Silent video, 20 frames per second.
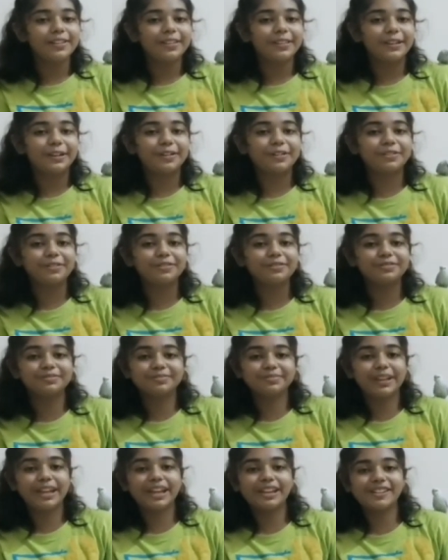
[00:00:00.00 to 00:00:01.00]
So
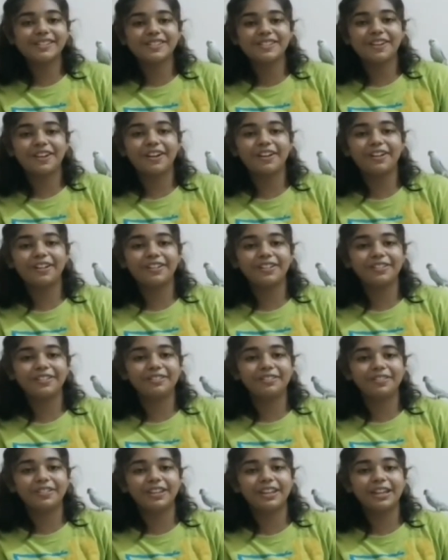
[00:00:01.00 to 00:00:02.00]
make sure
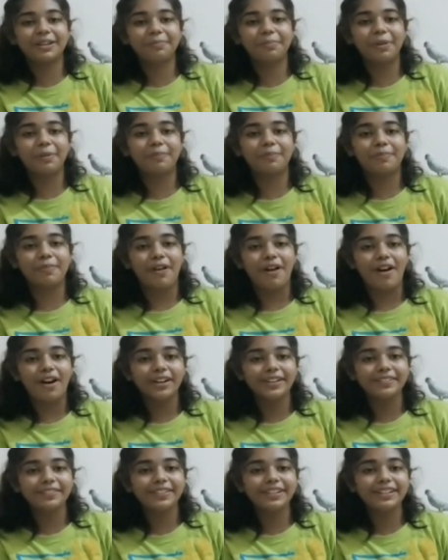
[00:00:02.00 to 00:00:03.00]
to keep a
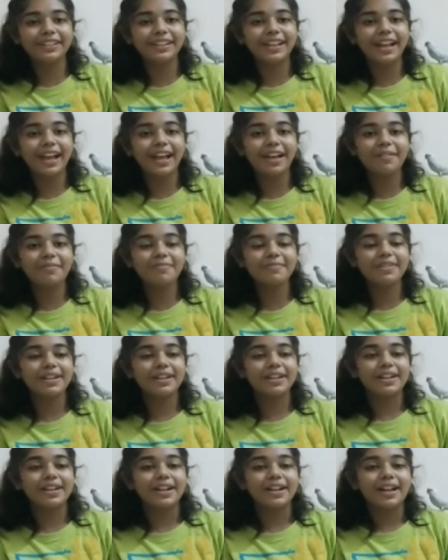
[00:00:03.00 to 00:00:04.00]
bond with them
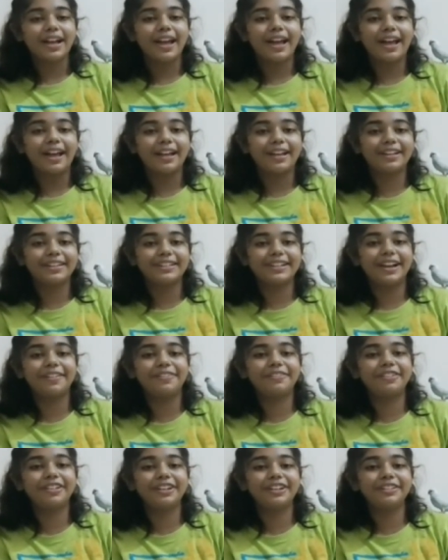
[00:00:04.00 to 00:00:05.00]
and
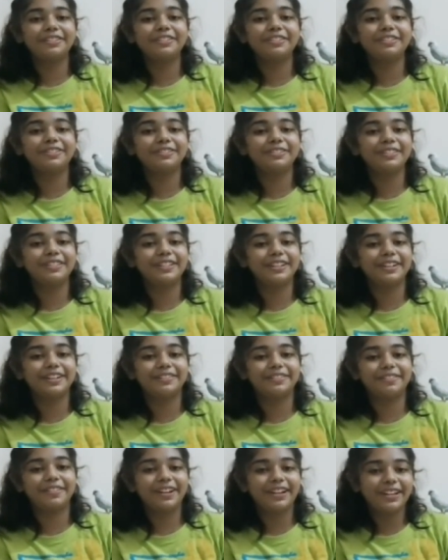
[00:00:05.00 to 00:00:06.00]
never to lose their
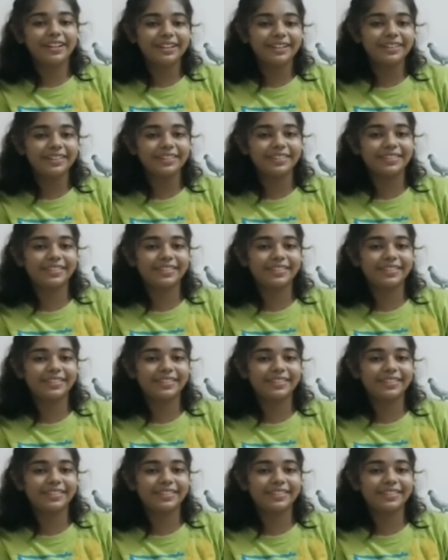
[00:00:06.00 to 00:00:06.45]
trust.